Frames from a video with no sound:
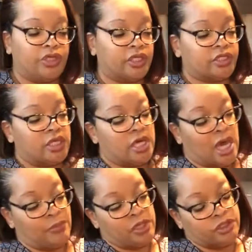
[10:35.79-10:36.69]
this,
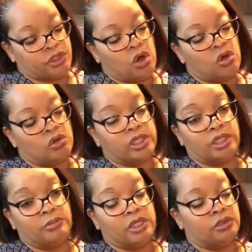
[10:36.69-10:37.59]
I punched a hole in
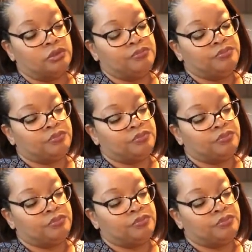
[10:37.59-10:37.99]
the middle,